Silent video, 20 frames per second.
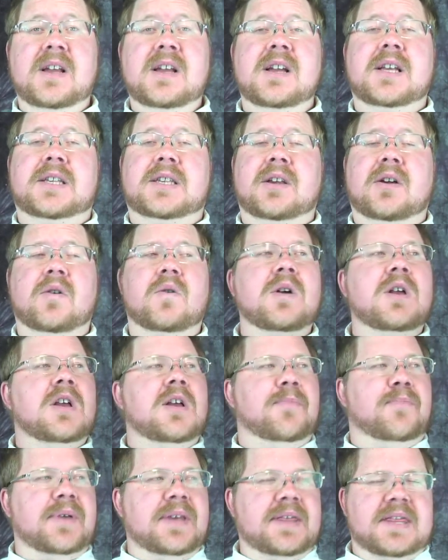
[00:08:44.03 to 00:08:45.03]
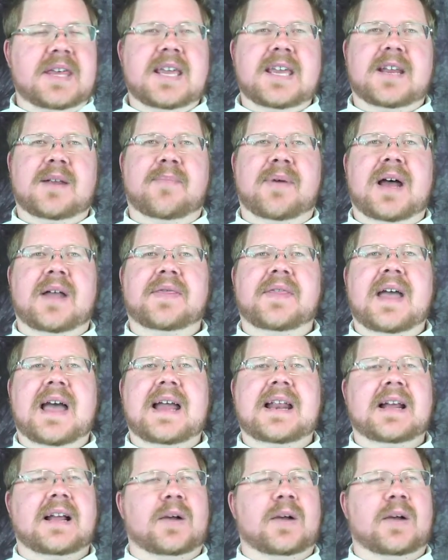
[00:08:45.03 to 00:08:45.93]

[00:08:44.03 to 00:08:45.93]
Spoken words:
So be thinking about that.